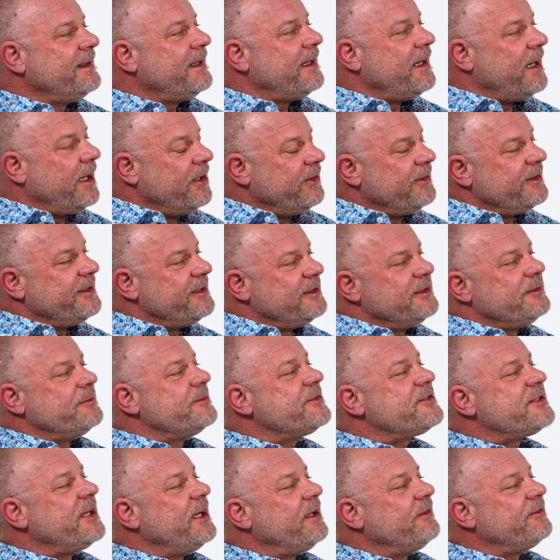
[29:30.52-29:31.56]
other than
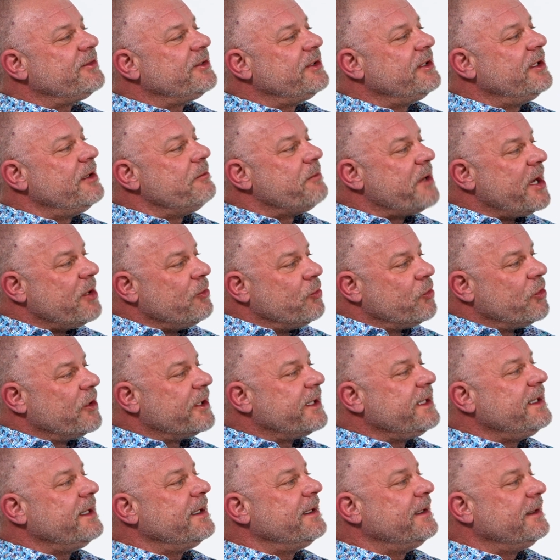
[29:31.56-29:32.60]
themselves, by
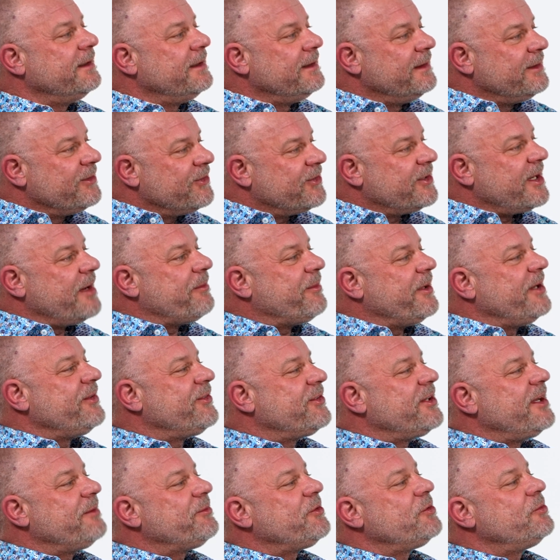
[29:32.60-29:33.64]
working step by
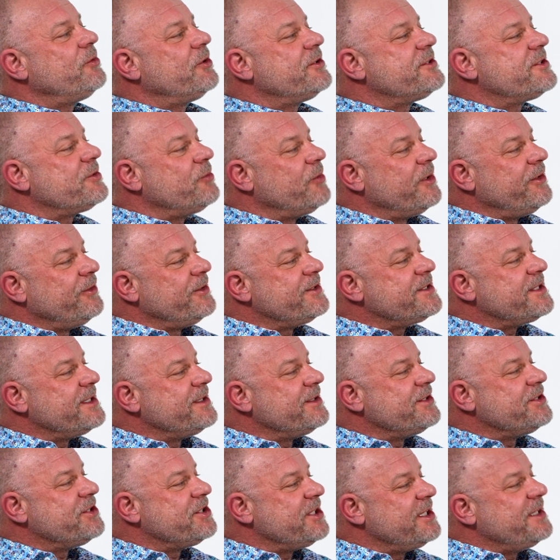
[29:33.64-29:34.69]
step towards it, whether it's in
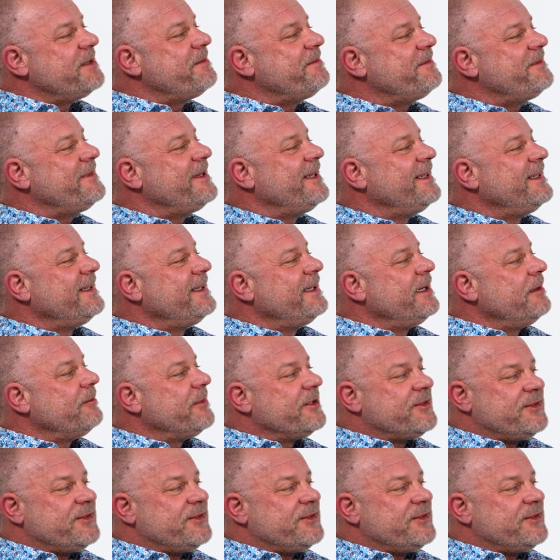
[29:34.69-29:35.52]
the gym. But